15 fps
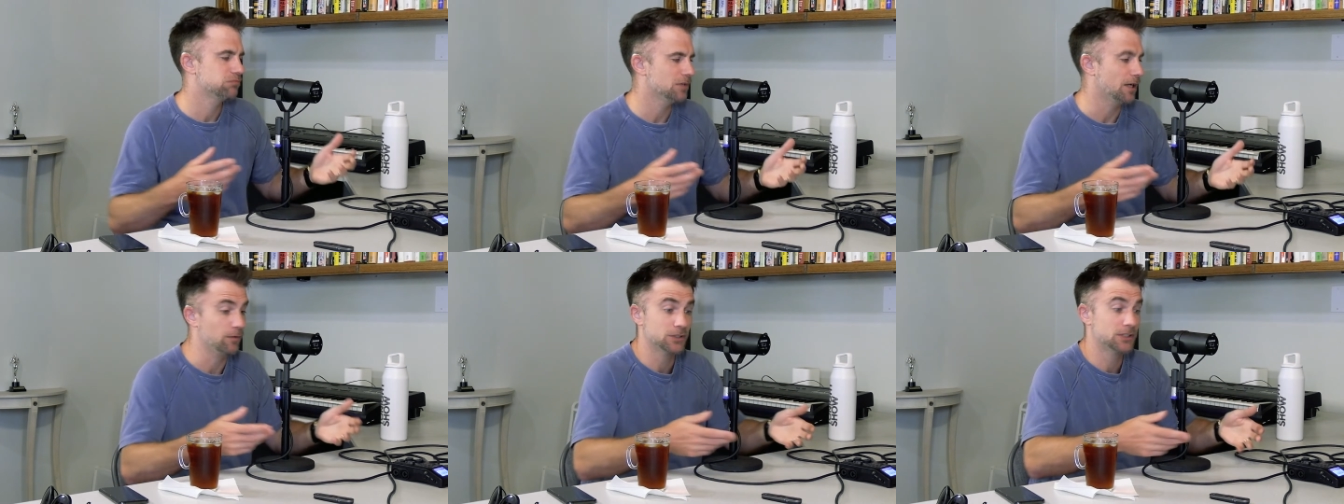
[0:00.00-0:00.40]

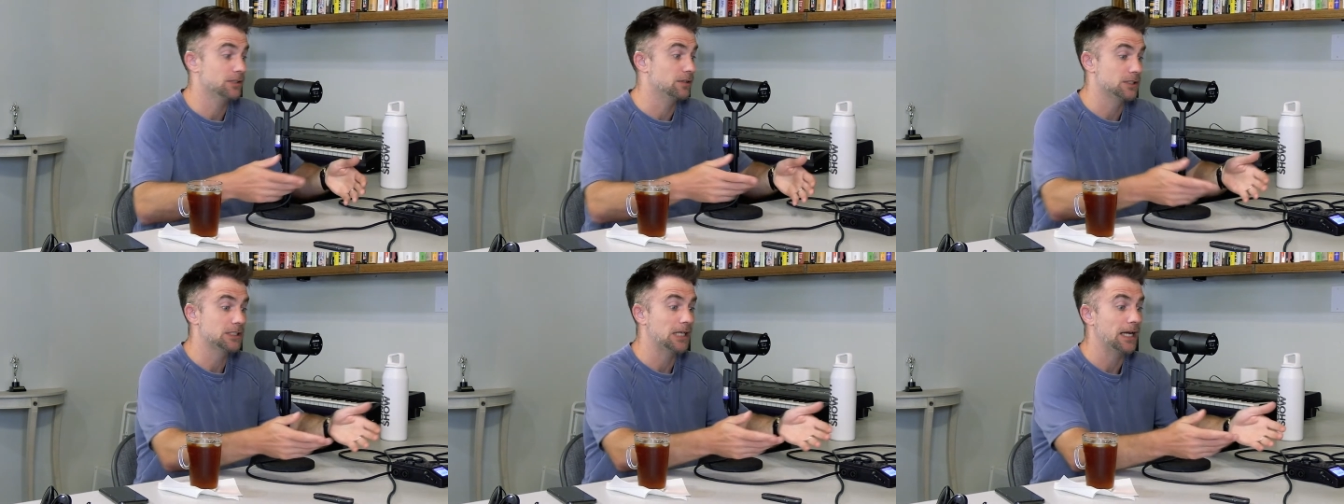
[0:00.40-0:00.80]
I was
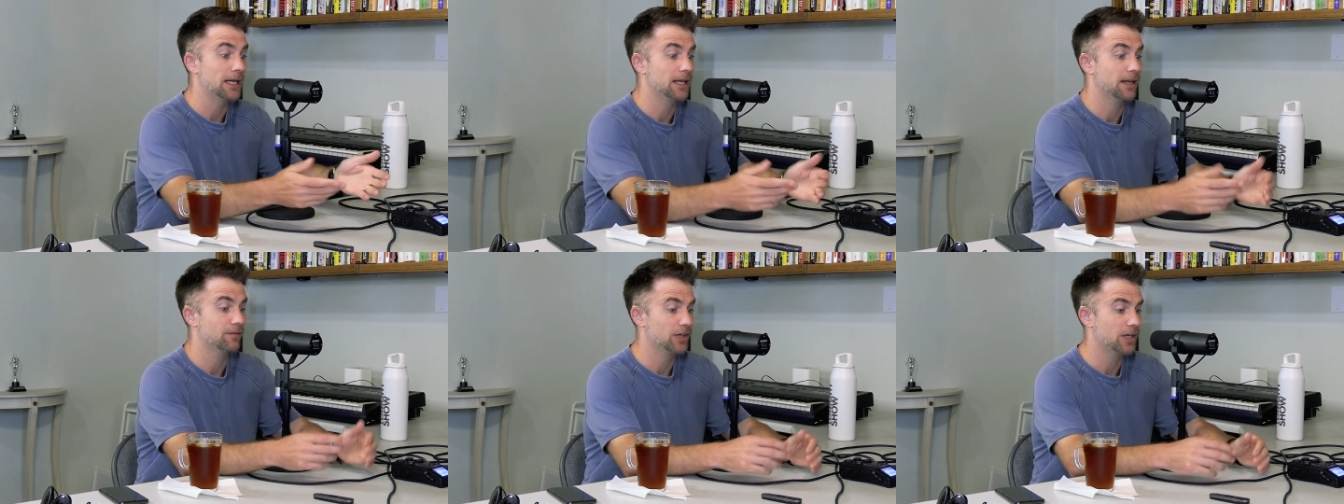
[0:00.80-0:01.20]
still
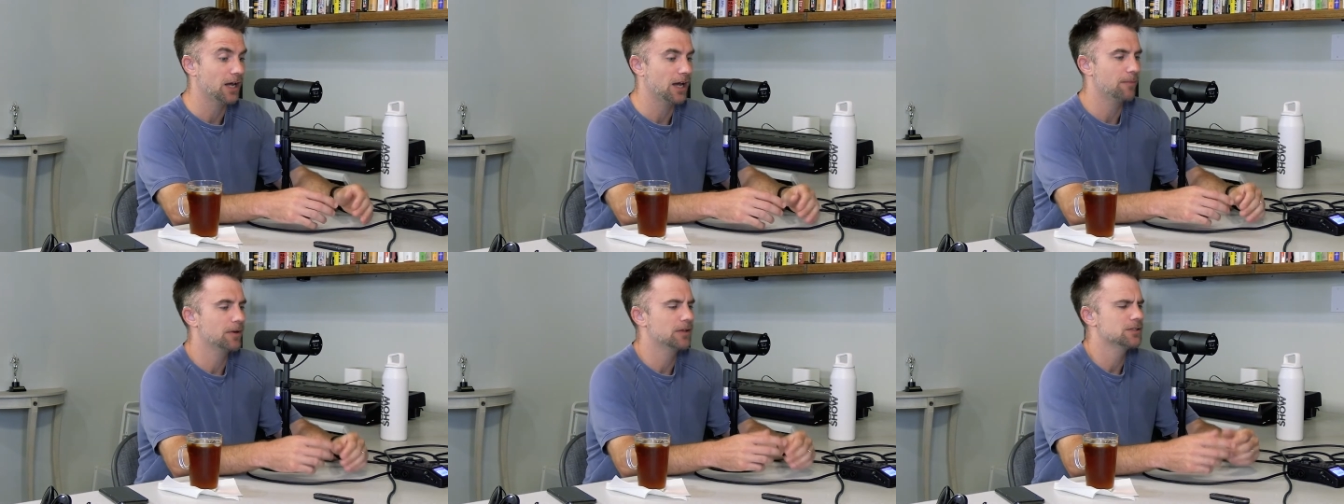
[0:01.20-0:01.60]
excited every
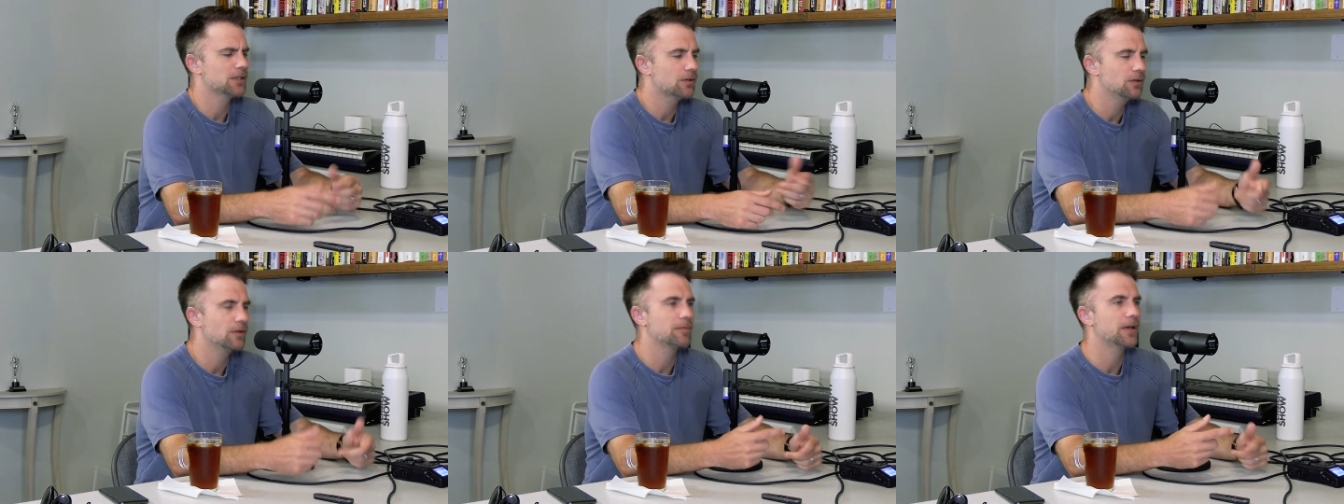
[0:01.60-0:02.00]
time, but I was
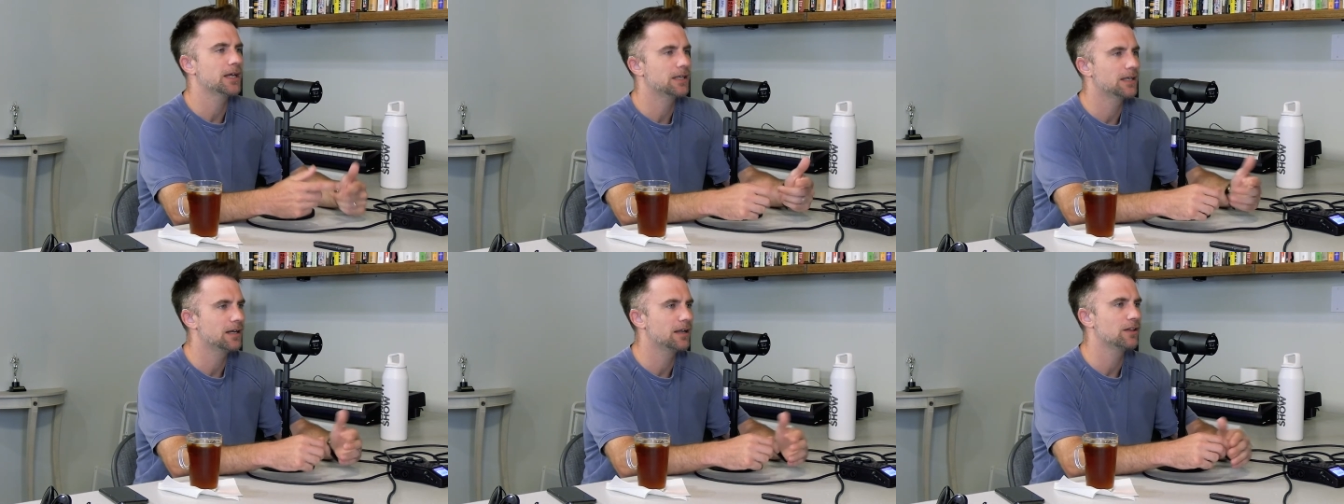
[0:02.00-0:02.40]
like, "Ooh, I'm
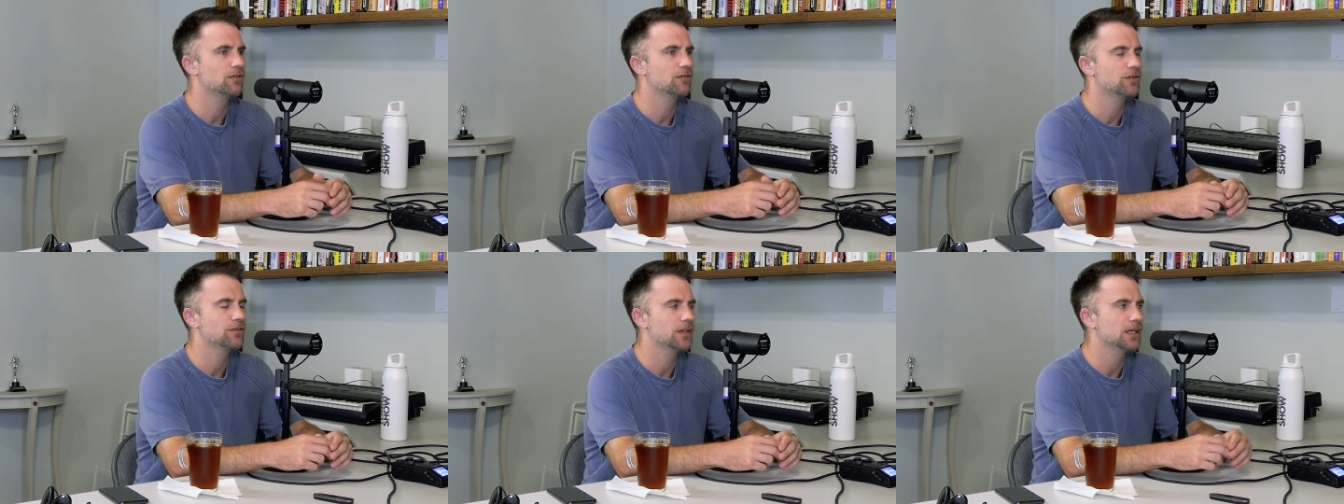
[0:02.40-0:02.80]
getting into the
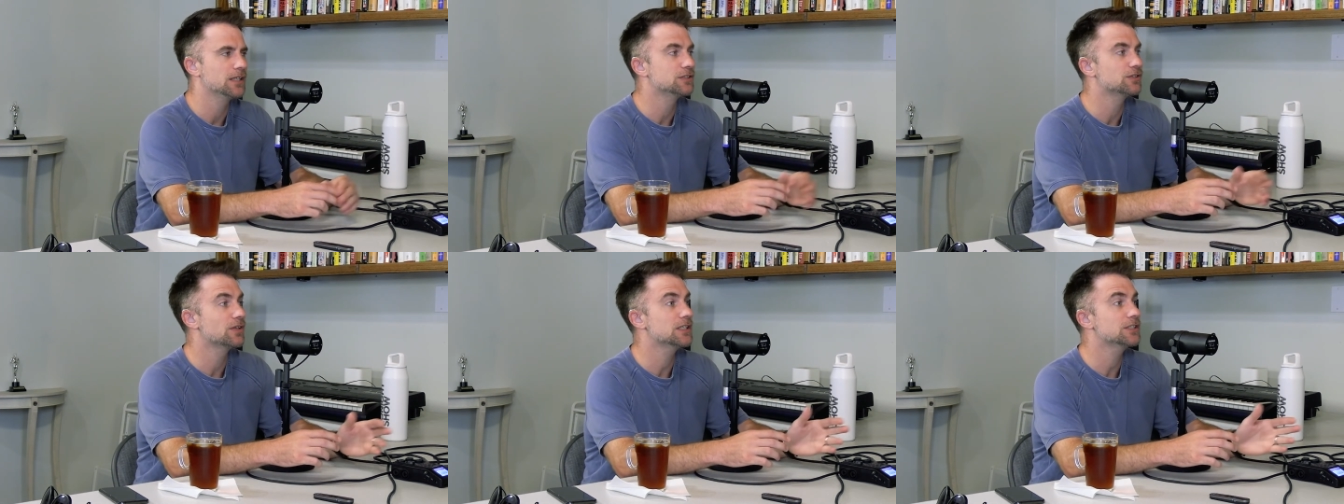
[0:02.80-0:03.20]
groove of
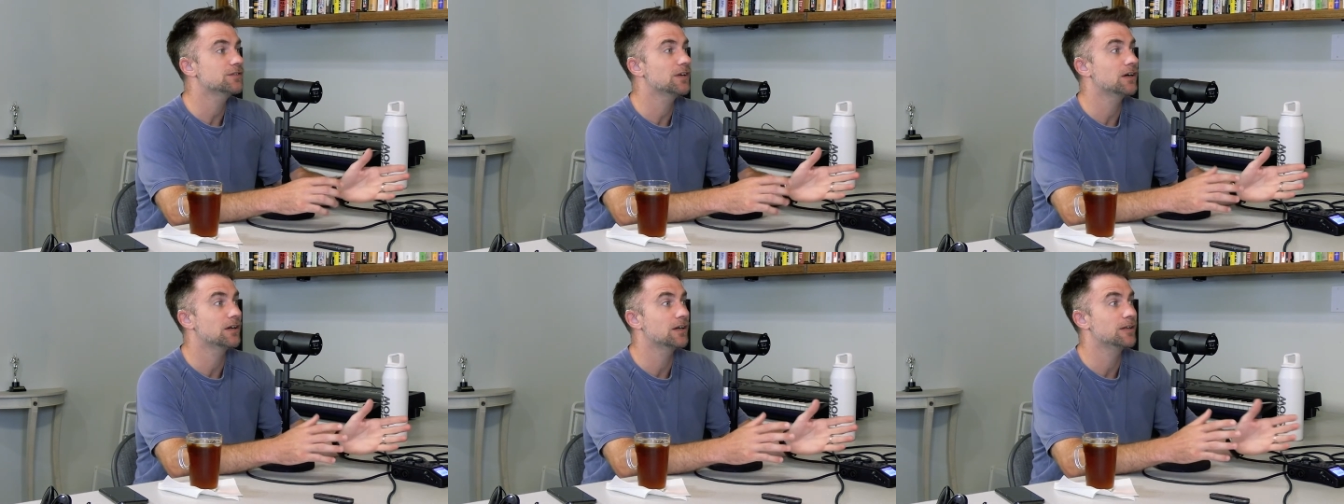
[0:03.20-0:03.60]
this." So this
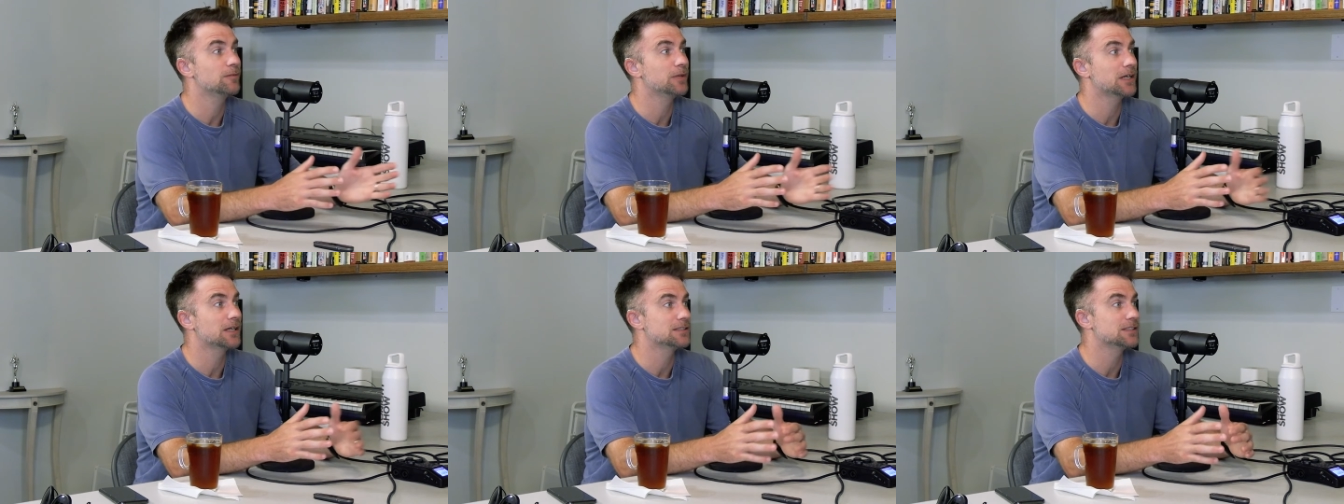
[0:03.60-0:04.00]
felt good
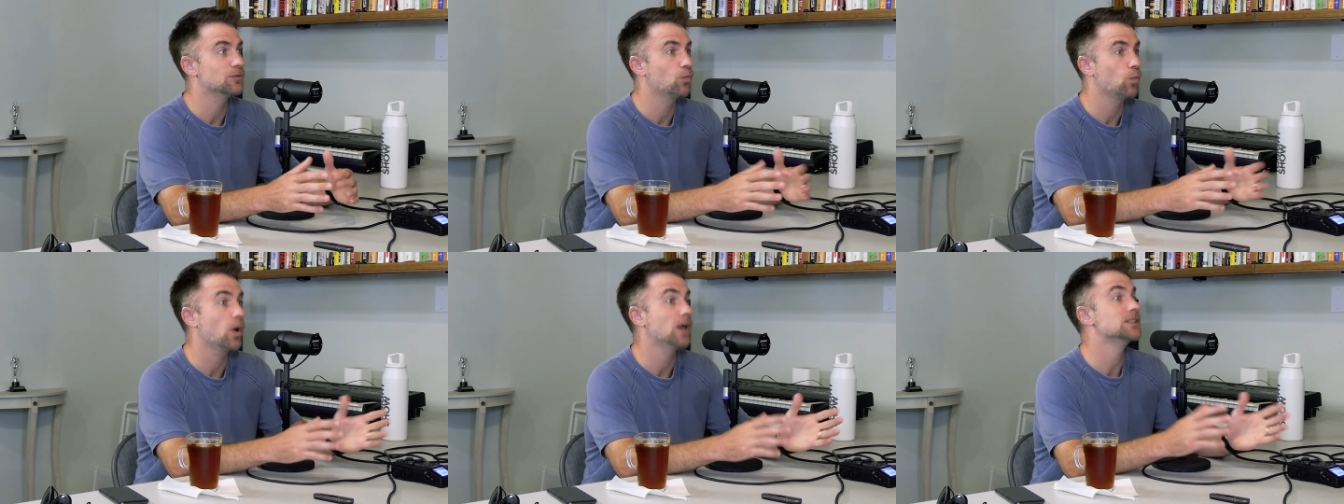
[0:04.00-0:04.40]
because it
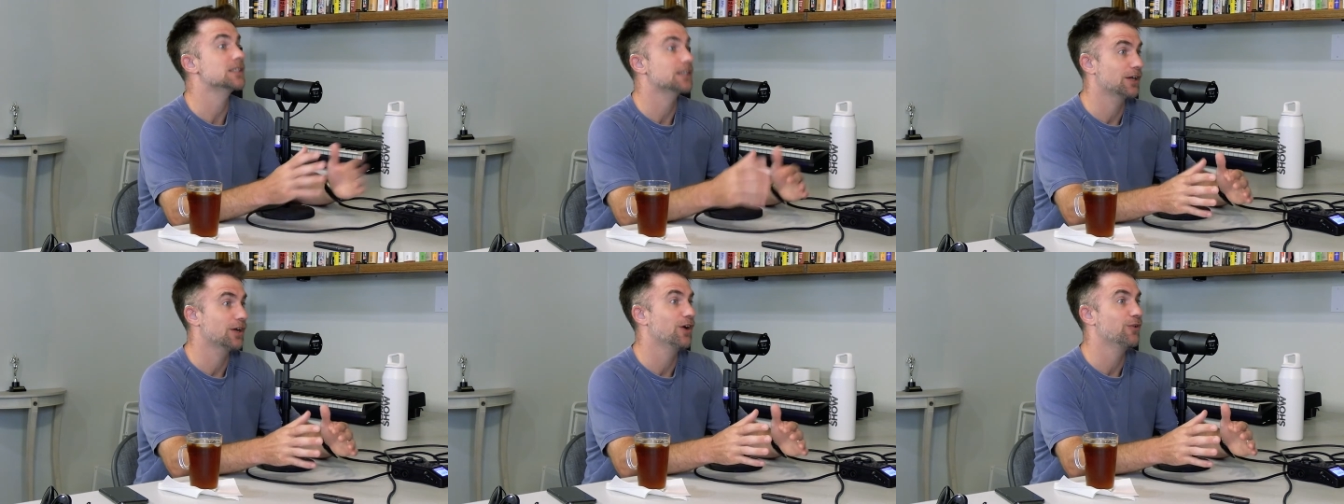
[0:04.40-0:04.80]

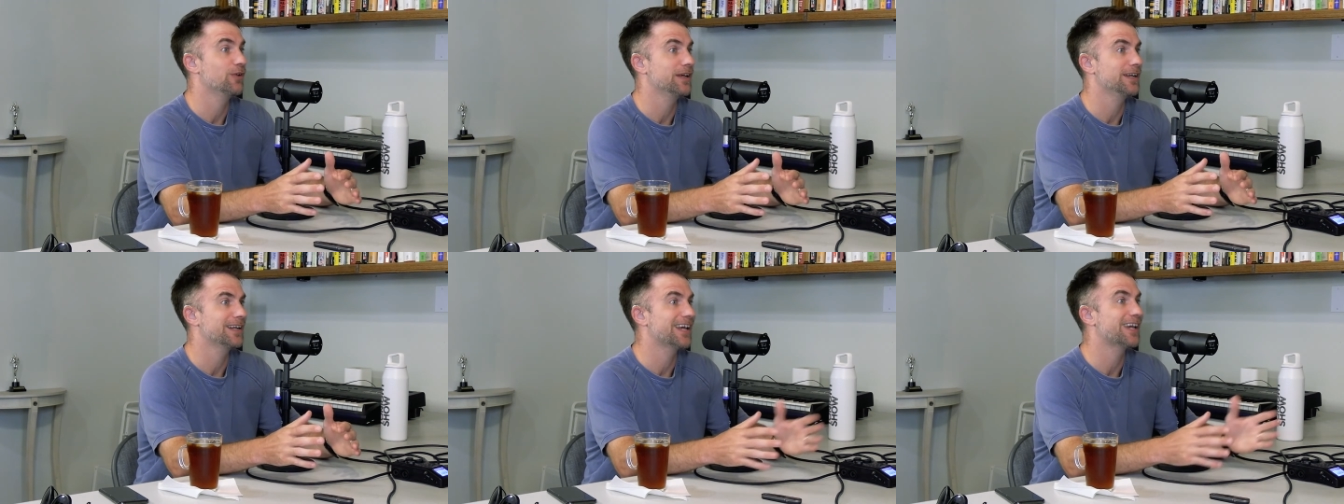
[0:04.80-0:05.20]
wasn't
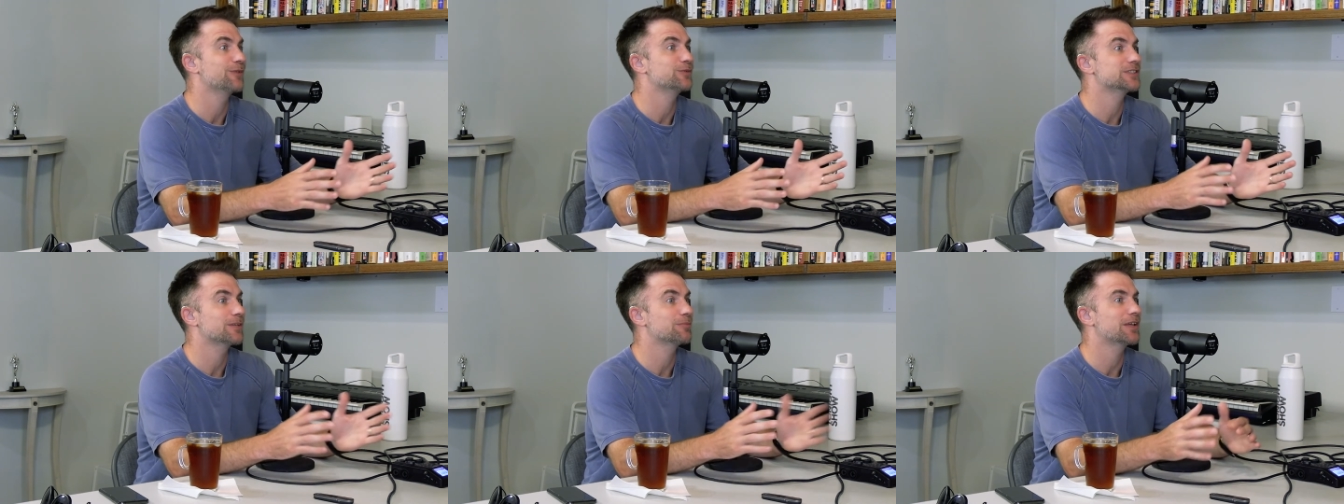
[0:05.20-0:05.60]
Conan. Like it
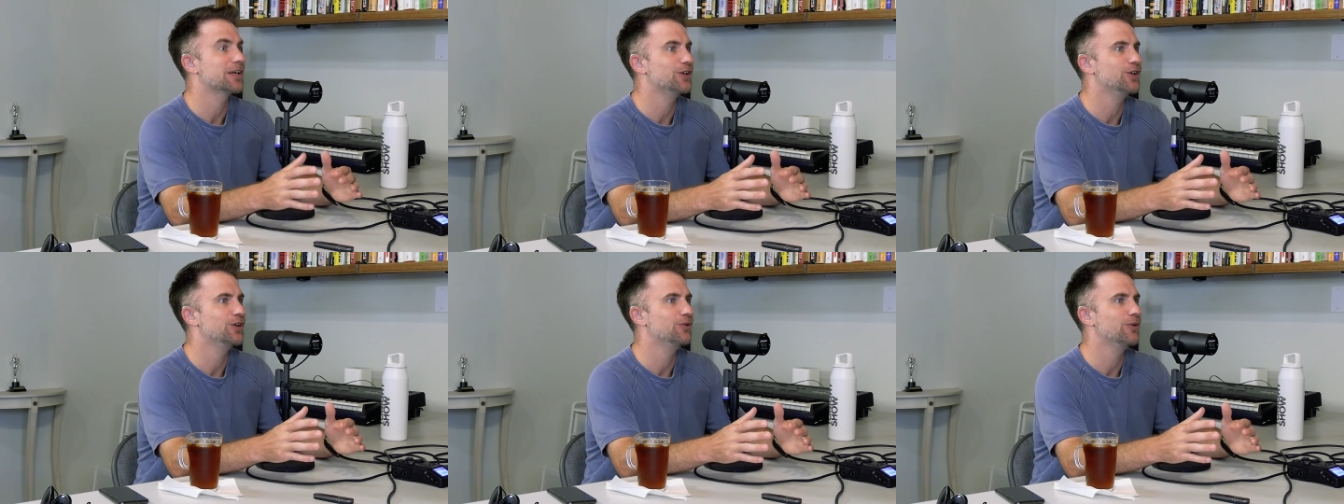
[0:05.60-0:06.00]
was
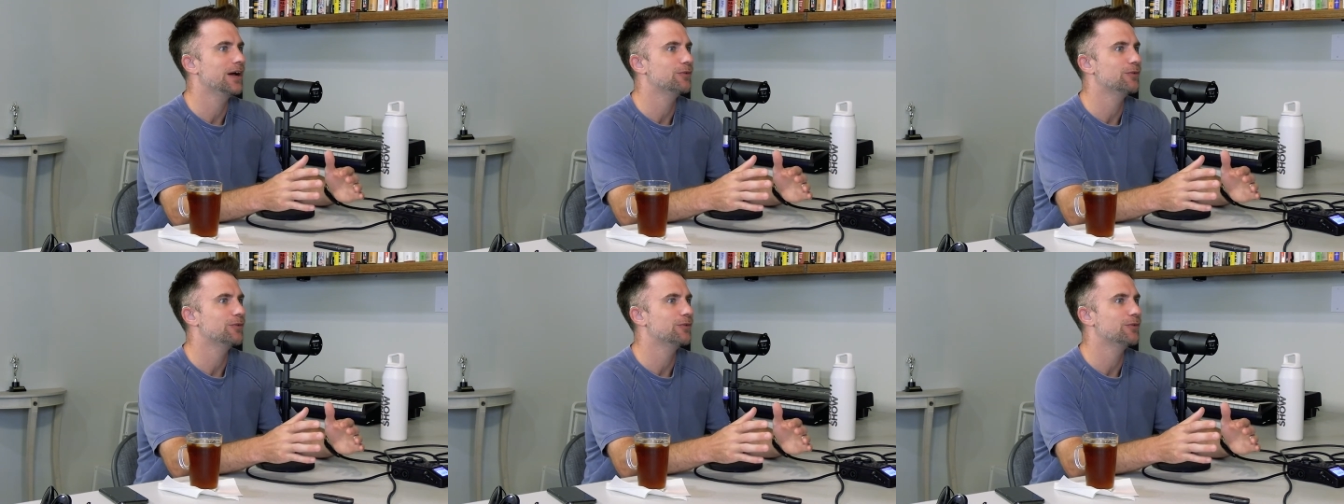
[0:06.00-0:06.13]
something new.